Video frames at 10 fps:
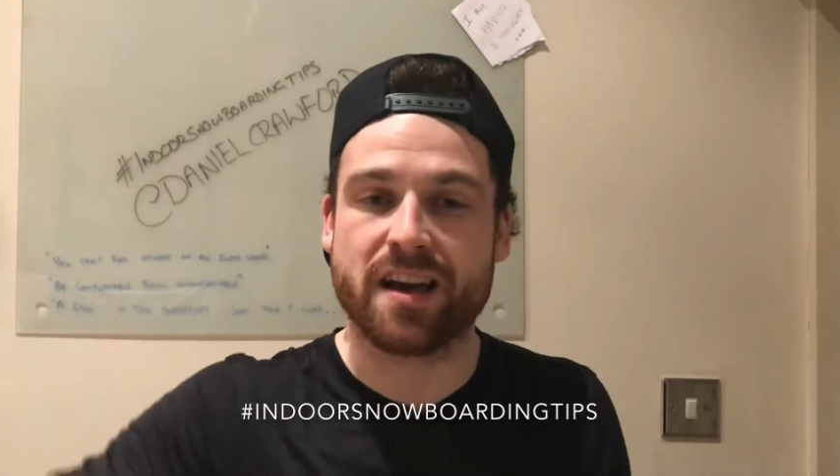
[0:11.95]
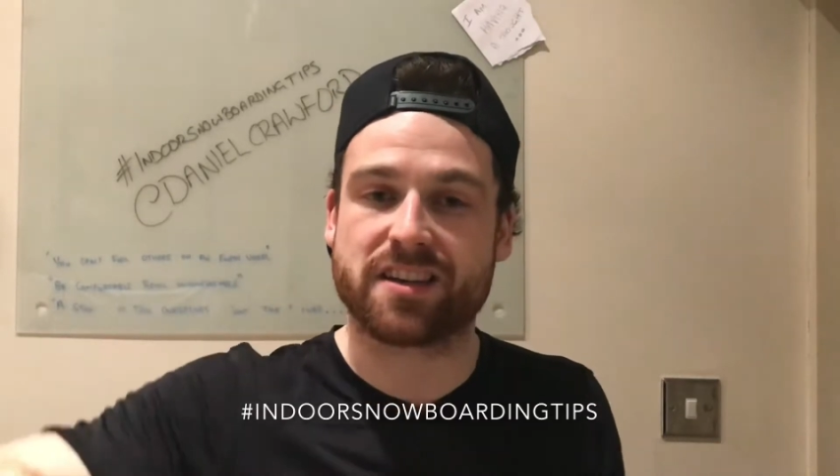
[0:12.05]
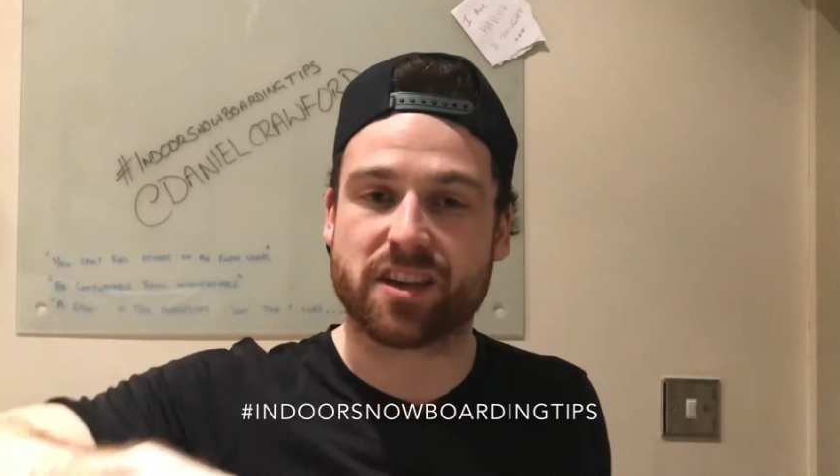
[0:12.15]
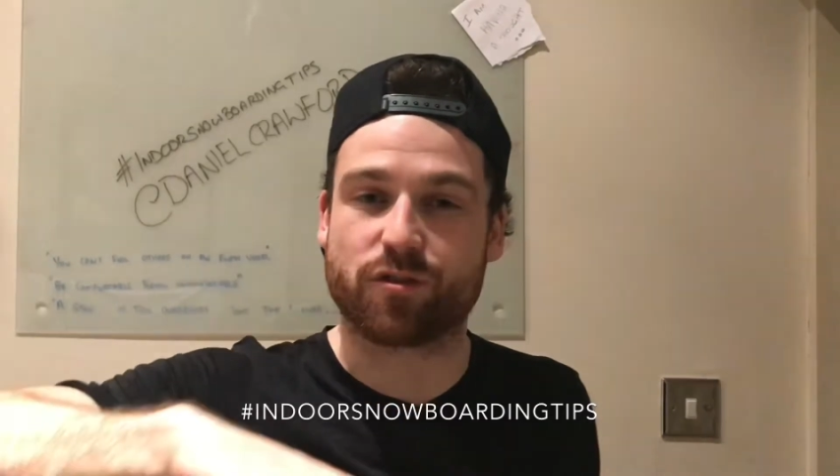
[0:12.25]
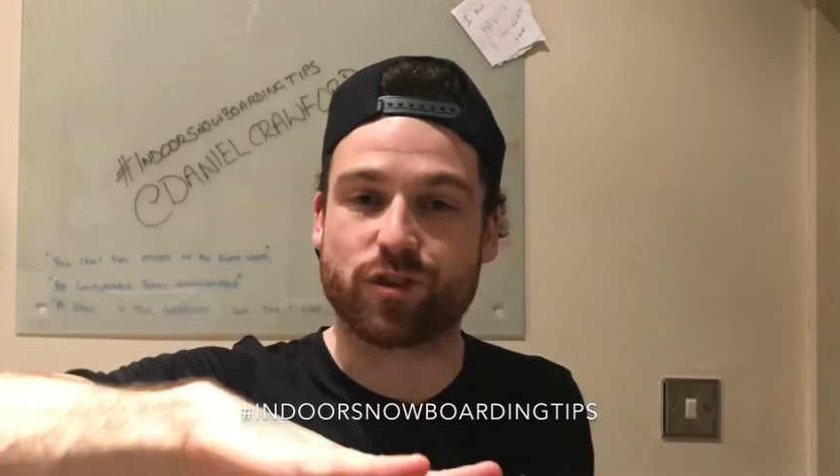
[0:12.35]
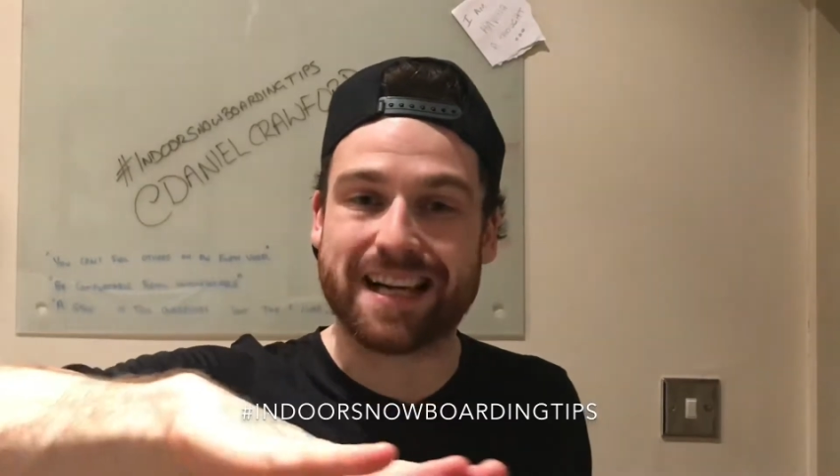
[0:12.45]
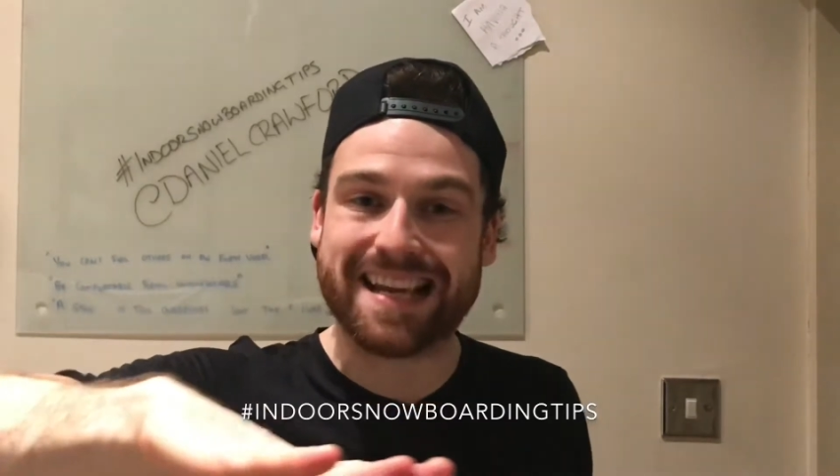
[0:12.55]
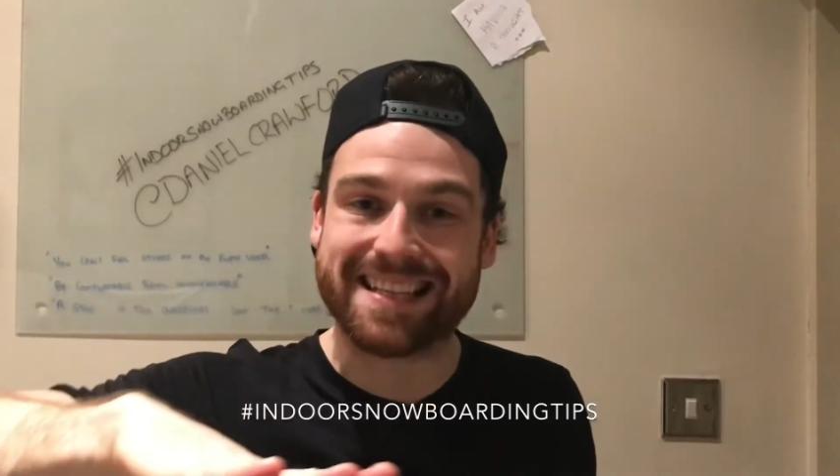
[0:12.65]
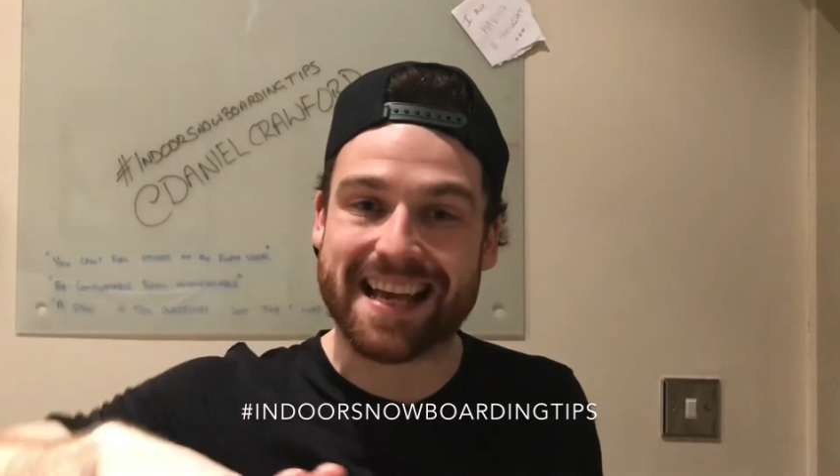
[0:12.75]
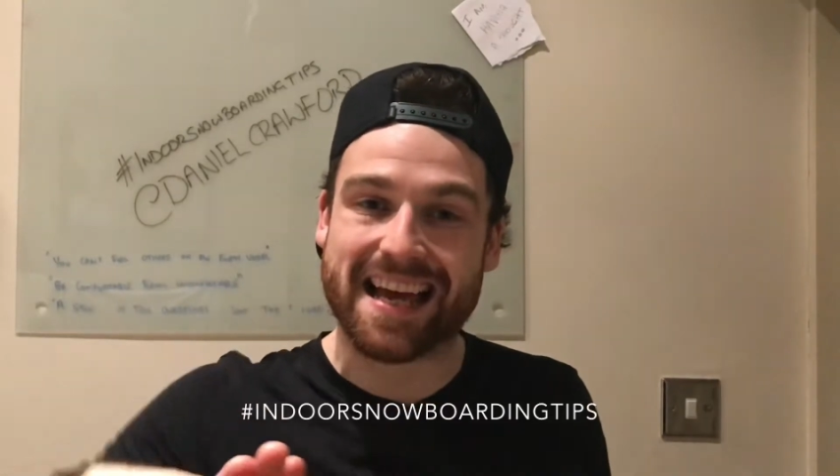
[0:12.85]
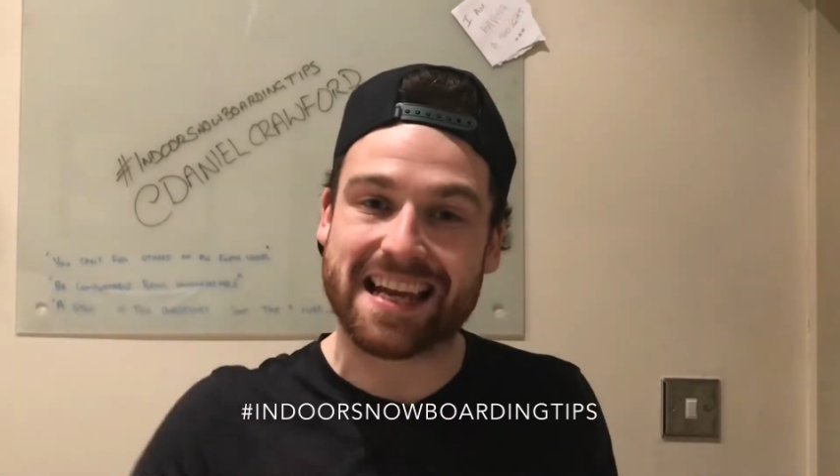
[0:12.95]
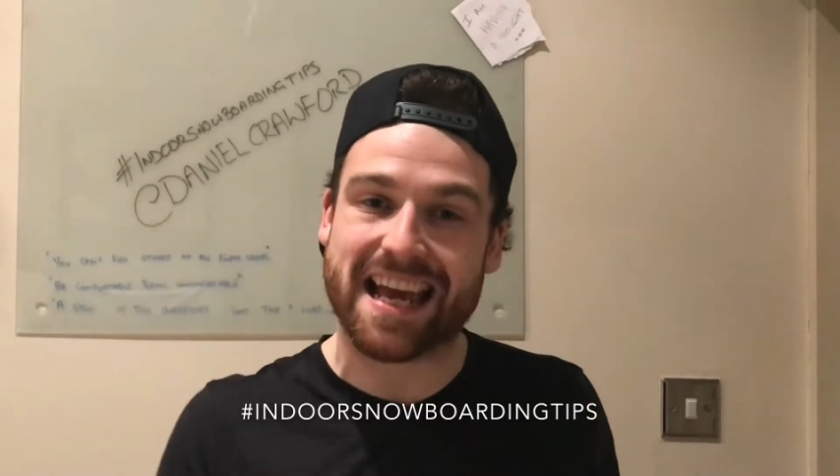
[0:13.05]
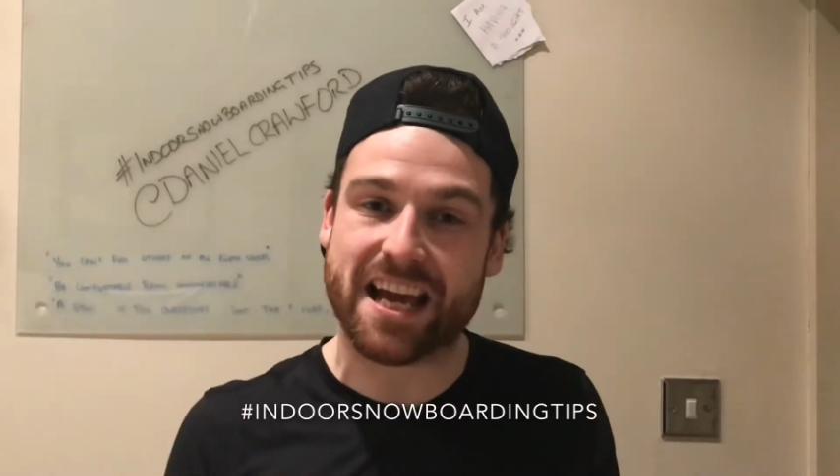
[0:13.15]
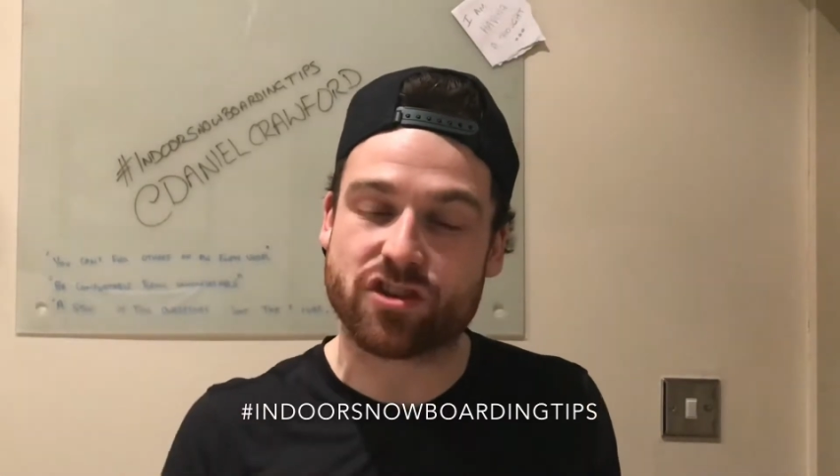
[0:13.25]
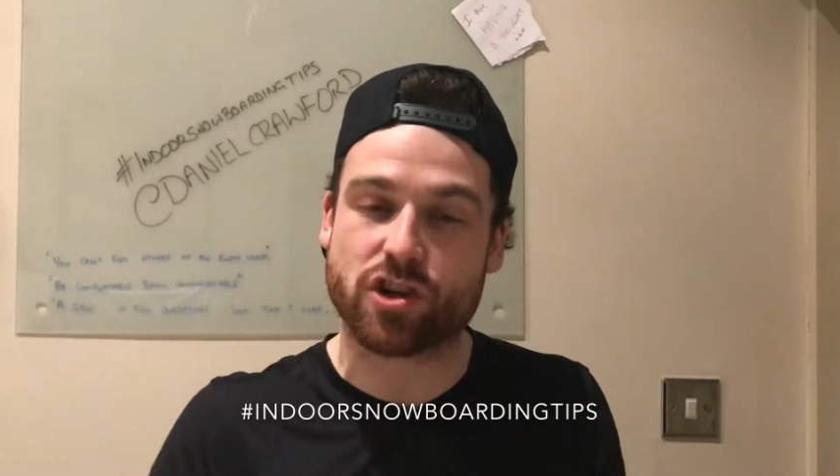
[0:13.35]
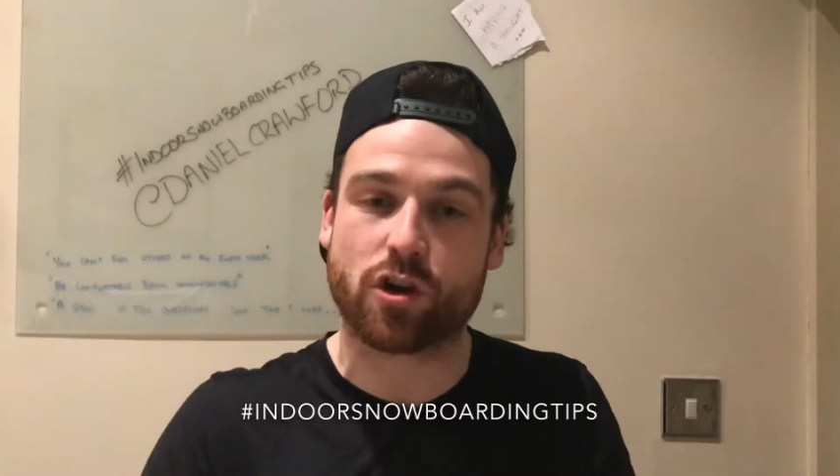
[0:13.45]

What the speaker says: It's gonna release that ledge